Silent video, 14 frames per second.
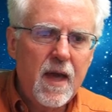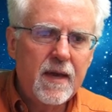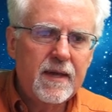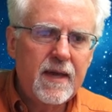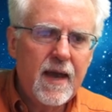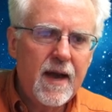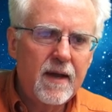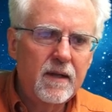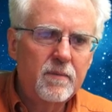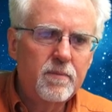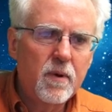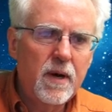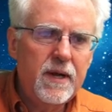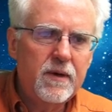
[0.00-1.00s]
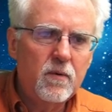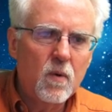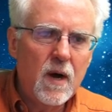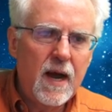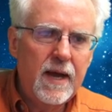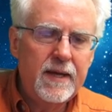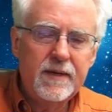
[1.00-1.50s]
calibrate
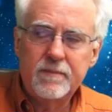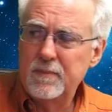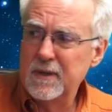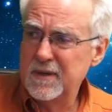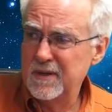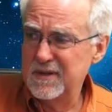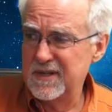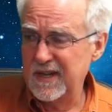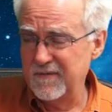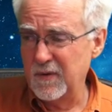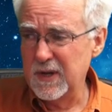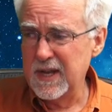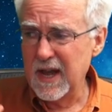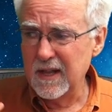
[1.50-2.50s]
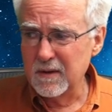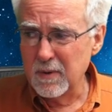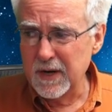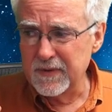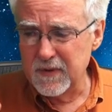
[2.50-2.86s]
right, because if we calibrate